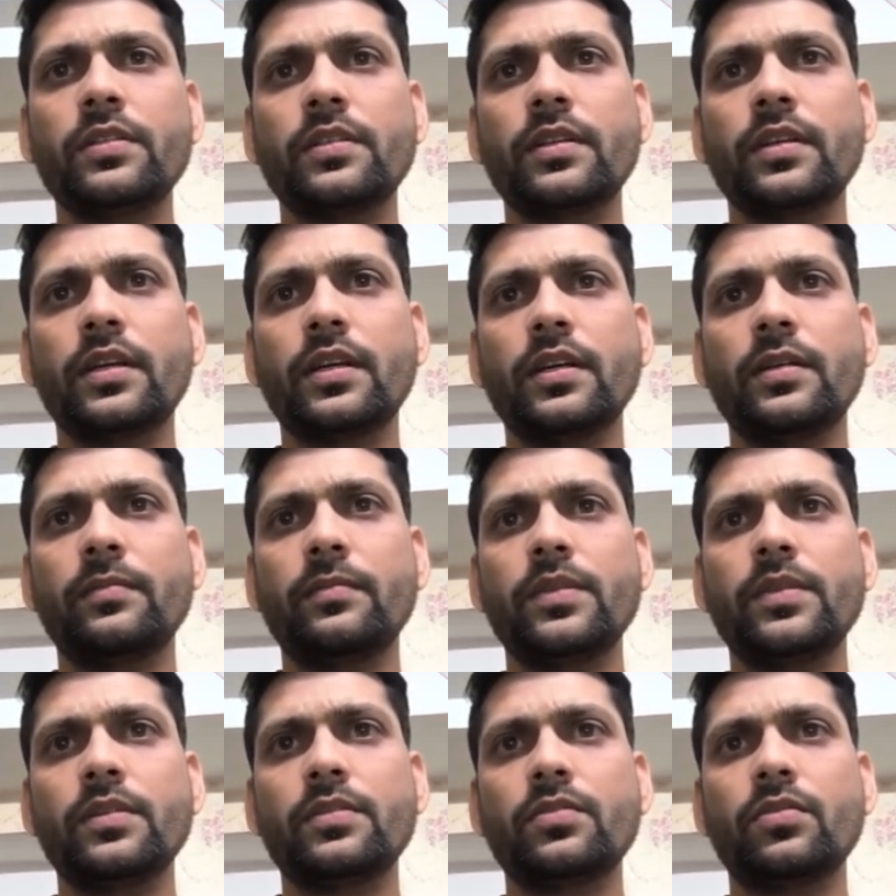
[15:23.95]
I'm
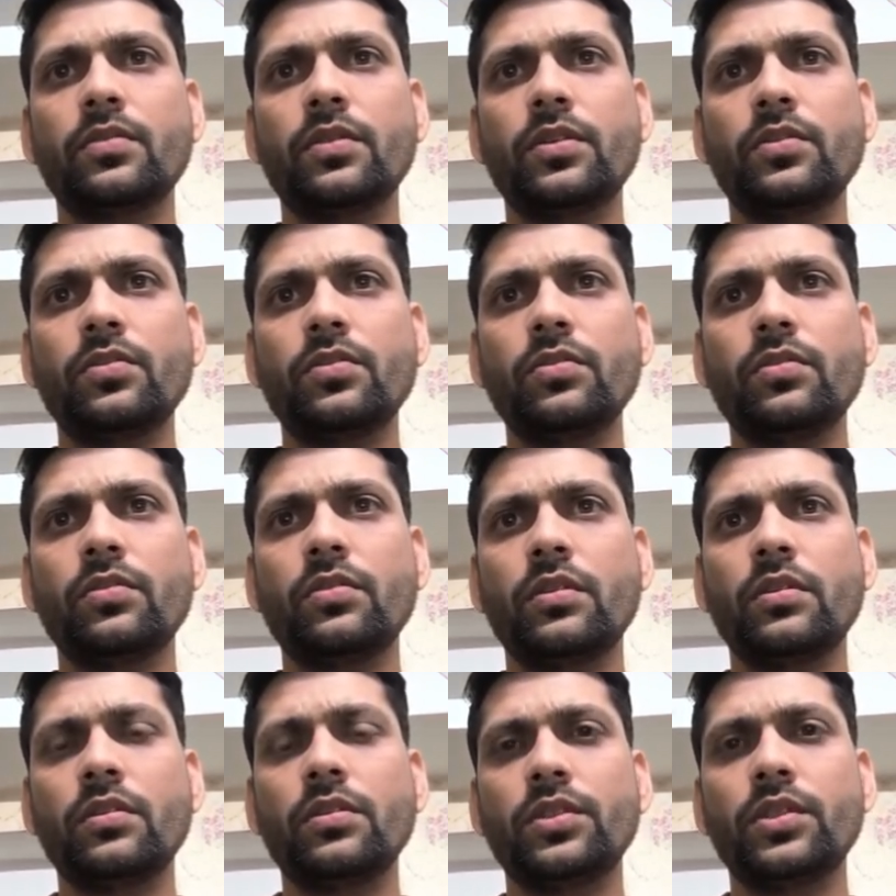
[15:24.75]
just going to
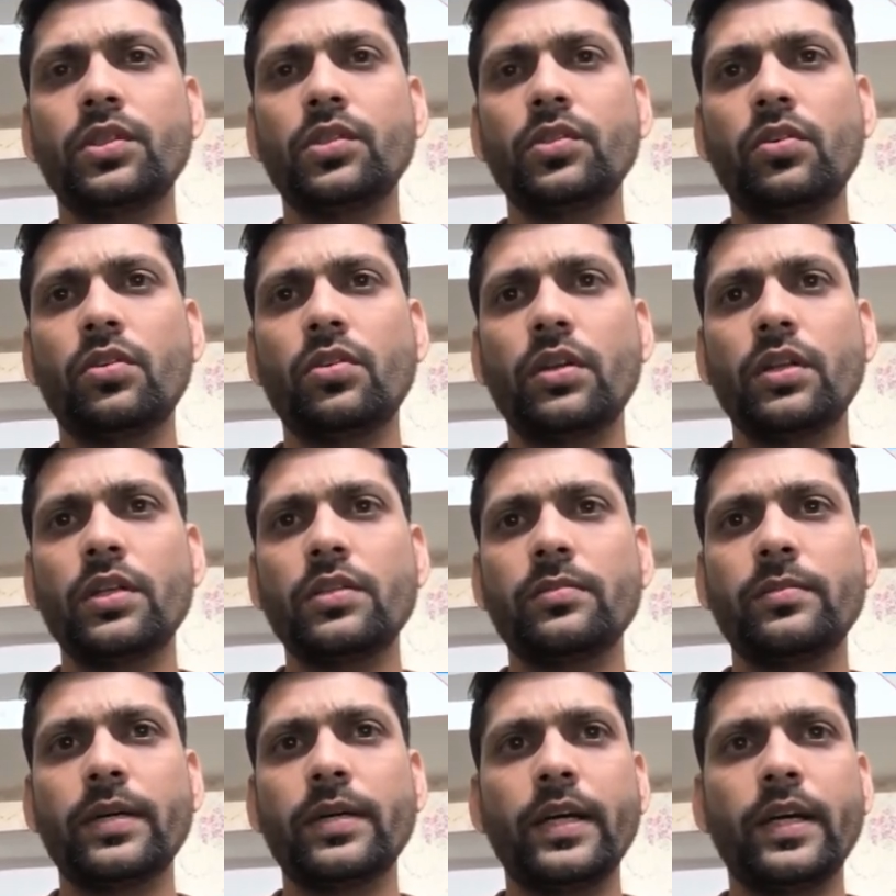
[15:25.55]
short this
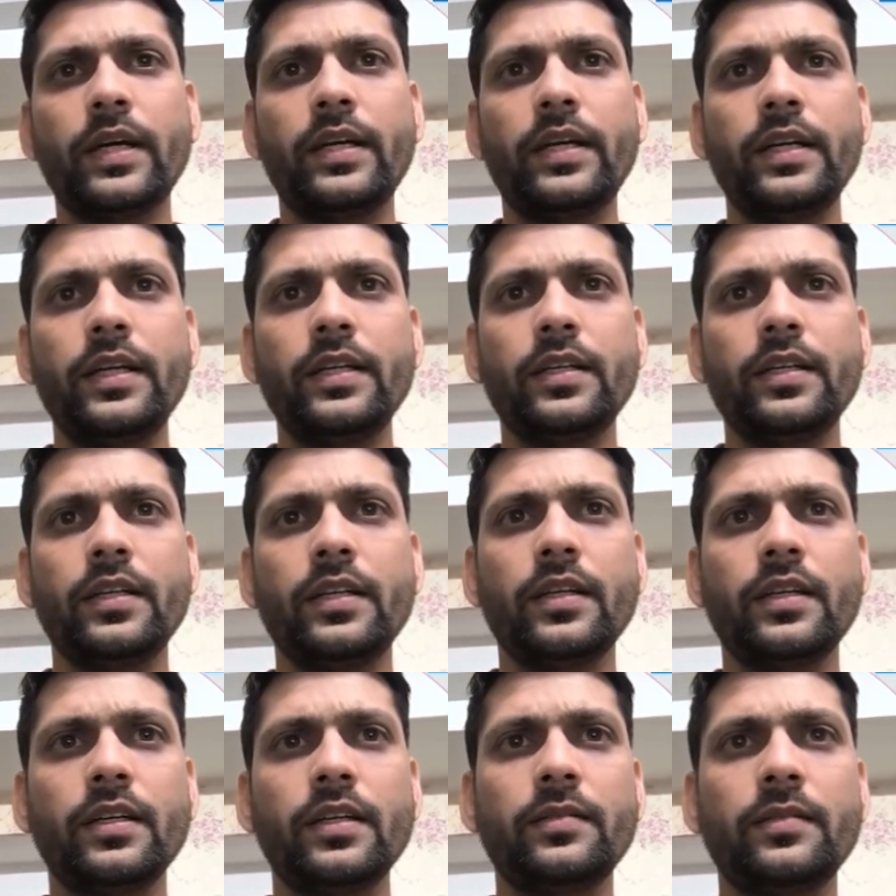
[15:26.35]
by ID,
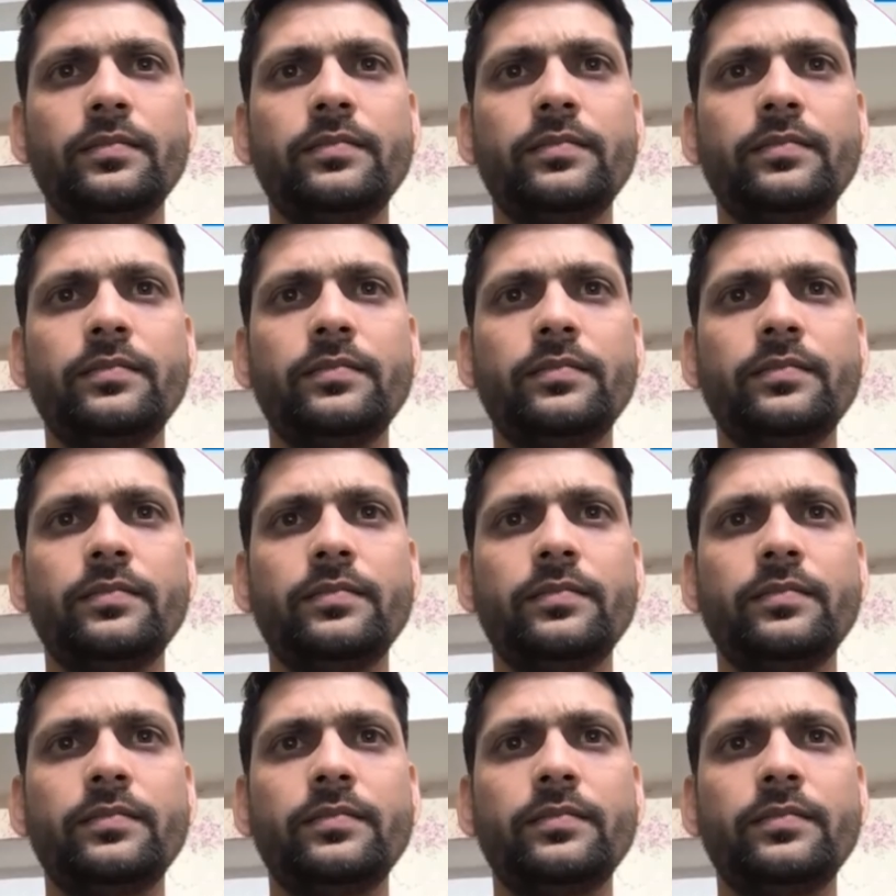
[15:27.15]
and